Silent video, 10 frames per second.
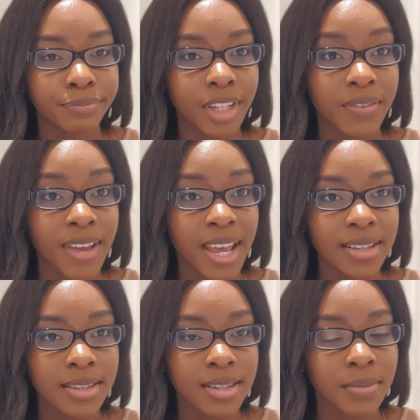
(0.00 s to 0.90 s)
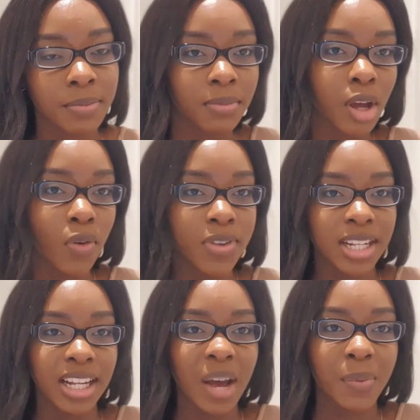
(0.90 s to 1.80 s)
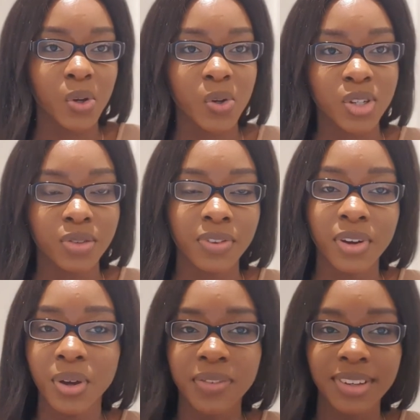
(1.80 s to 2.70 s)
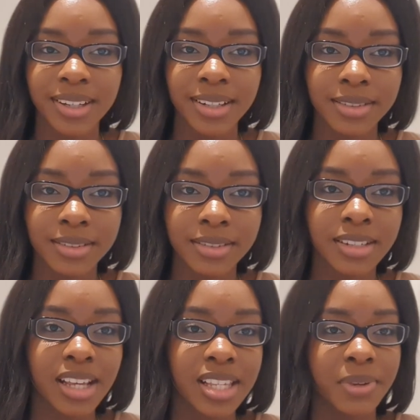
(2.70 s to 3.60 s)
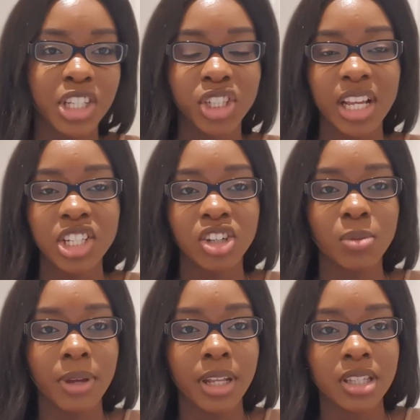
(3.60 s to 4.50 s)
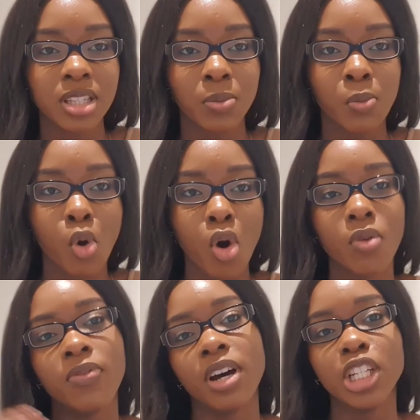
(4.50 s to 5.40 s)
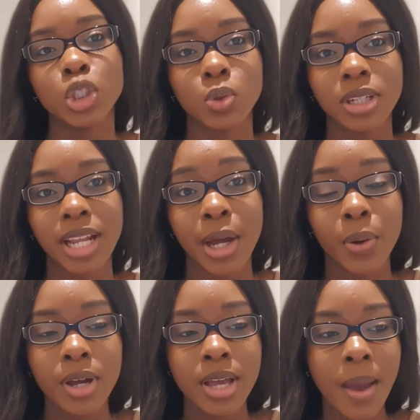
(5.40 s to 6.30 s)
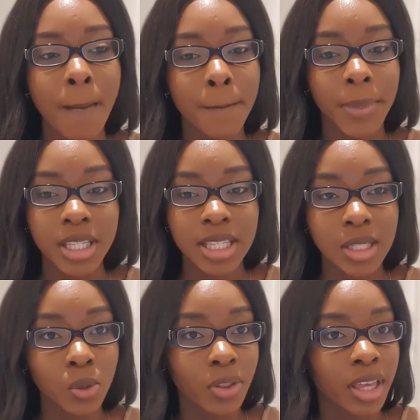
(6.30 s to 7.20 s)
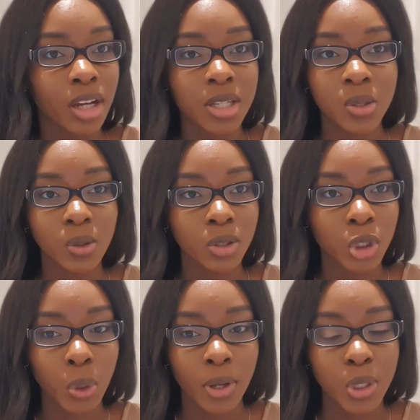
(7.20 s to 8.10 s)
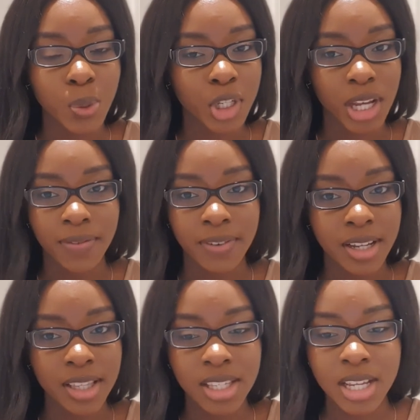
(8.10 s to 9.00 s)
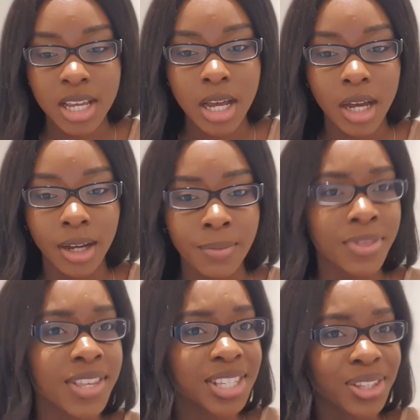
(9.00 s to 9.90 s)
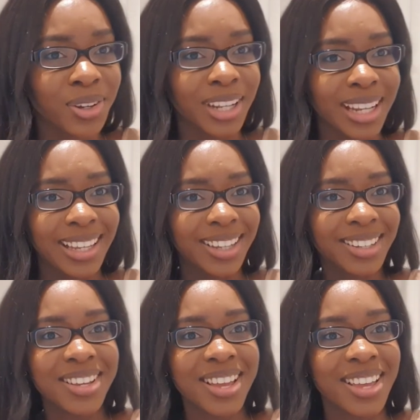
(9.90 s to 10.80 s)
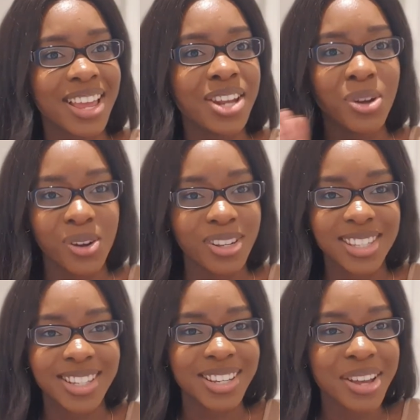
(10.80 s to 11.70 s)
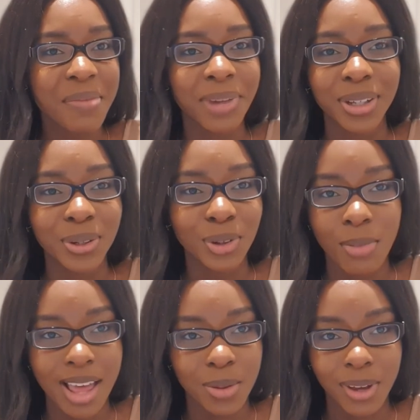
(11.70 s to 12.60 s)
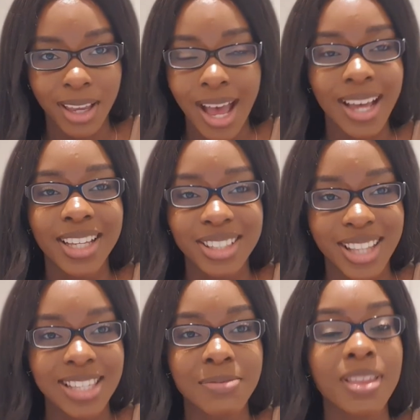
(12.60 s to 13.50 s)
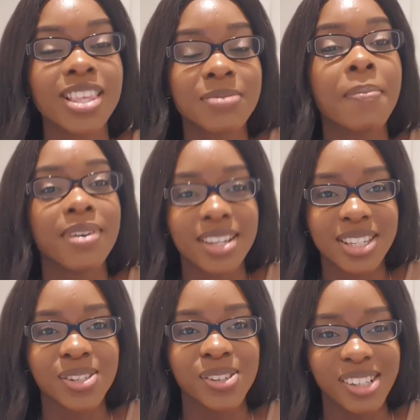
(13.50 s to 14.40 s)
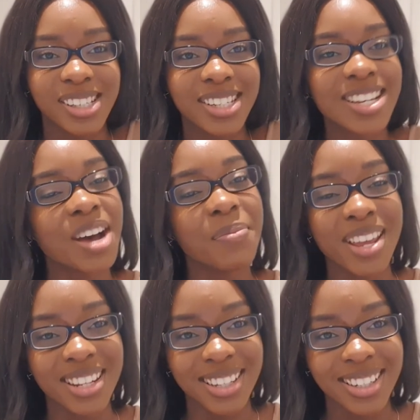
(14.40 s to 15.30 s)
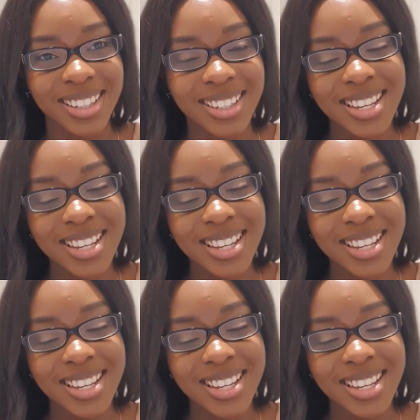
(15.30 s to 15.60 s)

events. Obviously now because of COVID, it's been changed a little bit. It's more virtual now, but still they are still showing so much effort. This is not like endorsed by ULAW, by the way. This is my personal opinion.